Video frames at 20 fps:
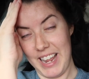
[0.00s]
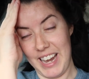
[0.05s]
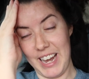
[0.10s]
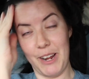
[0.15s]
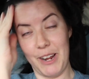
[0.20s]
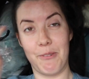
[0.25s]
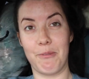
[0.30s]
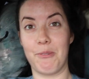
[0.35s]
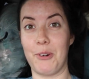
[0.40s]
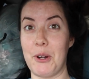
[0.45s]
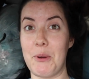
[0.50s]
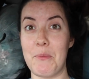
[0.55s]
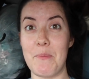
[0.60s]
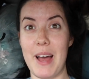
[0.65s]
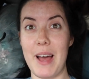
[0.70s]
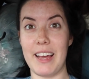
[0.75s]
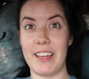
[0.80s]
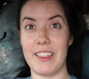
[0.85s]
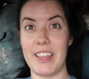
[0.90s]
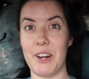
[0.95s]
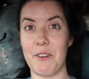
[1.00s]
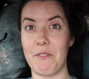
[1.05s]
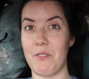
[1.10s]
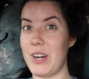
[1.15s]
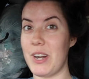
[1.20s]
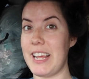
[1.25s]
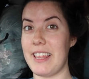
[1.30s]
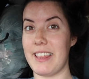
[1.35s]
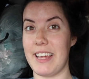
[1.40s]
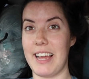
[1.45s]
any room back there
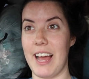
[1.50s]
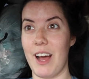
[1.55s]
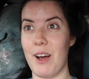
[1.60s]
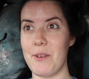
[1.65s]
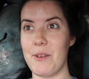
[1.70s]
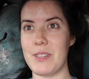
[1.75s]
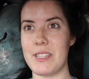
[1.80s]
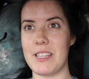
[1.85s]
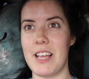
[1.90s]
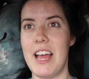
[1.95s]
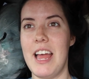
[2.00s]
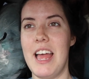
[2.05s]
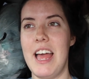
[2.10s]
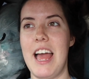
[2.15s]
for anything else.